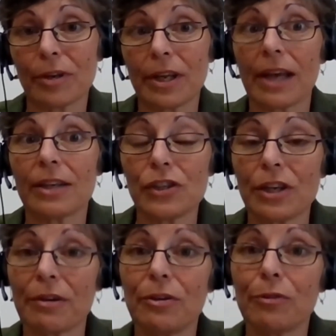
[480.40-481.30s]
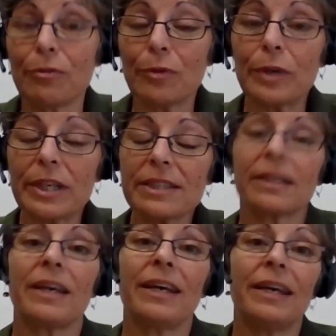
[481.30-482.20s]
and sharing your voice,
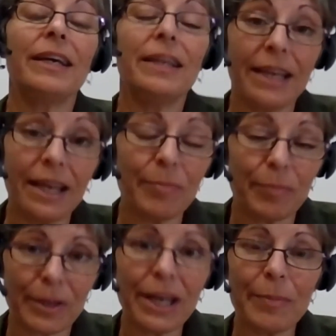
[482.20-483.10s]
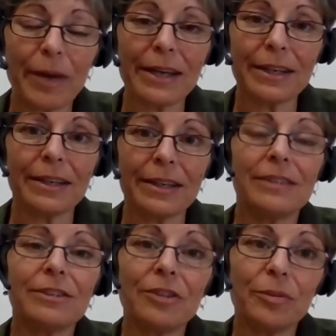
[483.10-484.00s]
keep at it
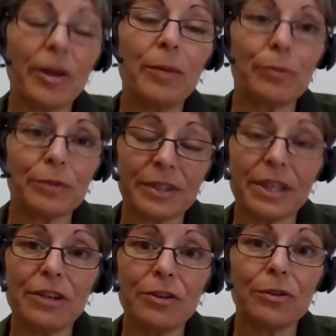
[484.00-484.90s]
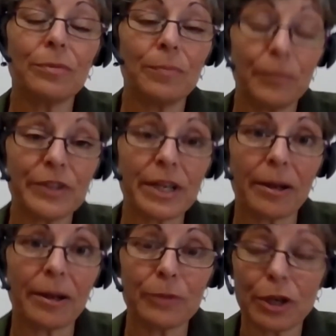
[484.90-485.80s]
so that people see you
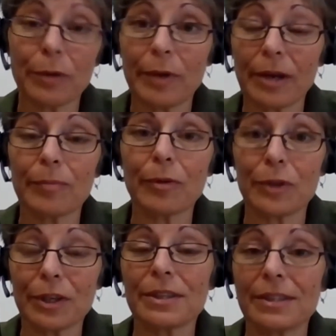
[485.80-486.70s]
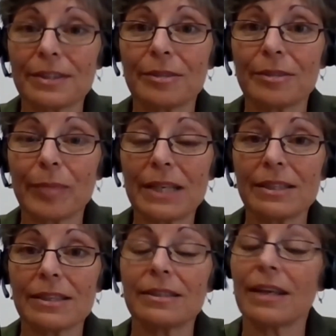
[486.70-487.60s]
showing up on a consistent
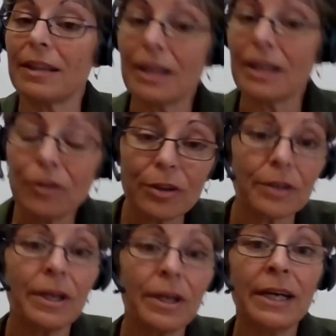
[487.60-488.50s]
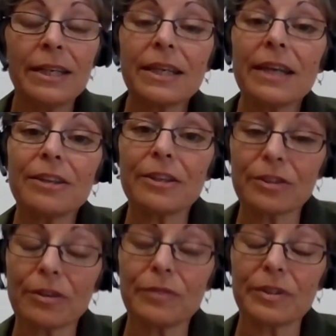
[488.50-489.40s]
basis. And then you can take those
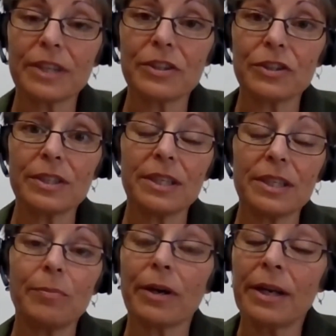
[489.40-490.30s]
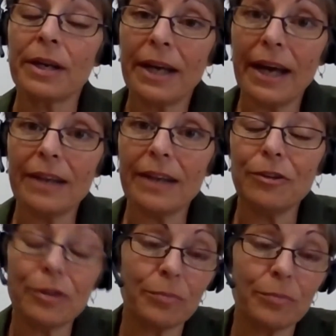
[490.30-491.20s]
conversations deeper and
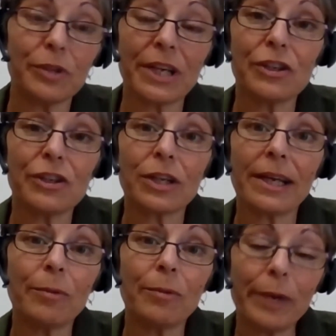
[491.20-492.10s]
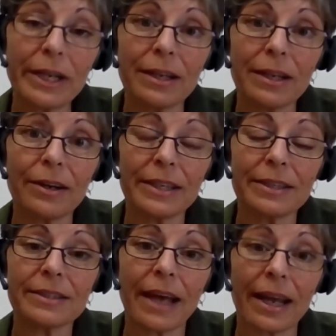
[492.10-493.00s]
you can potentially win
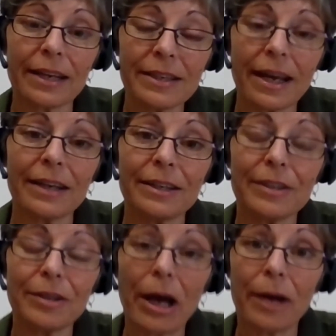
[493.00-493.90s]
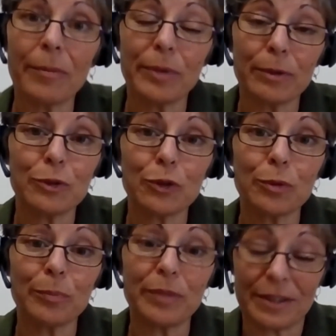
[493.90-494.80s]
clients and build
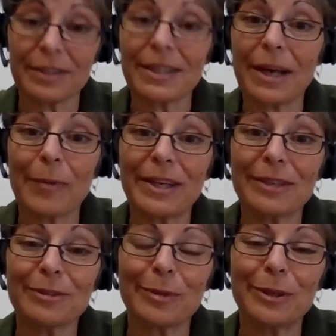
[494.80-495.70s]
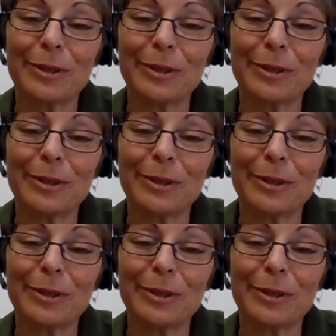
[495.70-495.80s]
your business that way as well.